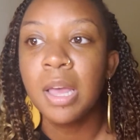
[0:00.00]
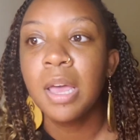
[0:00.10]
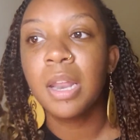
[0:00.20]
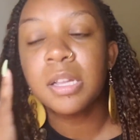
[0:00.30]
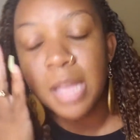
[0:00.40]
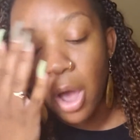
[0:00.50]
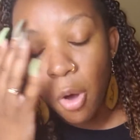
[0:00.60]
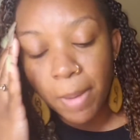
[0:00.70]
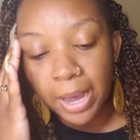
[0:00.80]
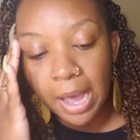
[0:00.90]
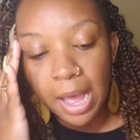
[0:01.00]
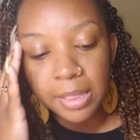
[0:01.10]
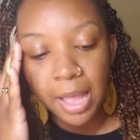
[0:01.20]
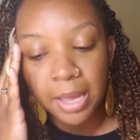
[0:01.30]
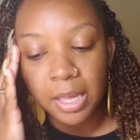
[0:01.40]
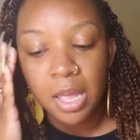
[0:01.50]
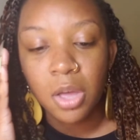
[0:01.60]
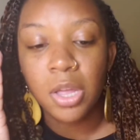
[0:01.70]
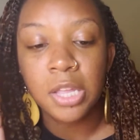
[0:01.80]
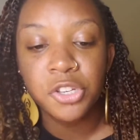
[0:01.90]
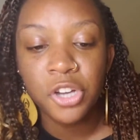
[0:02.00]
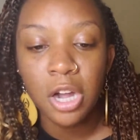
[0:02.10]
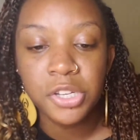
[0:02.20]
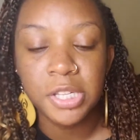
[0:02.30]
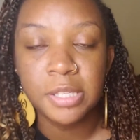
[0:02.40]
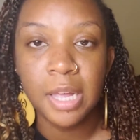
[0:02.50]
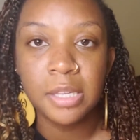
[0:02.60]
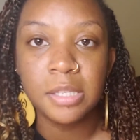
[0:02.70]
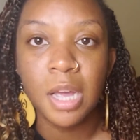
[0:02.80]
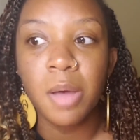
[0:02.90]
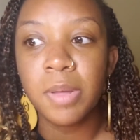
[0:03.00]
And I was like, oh my God, like in church it says come.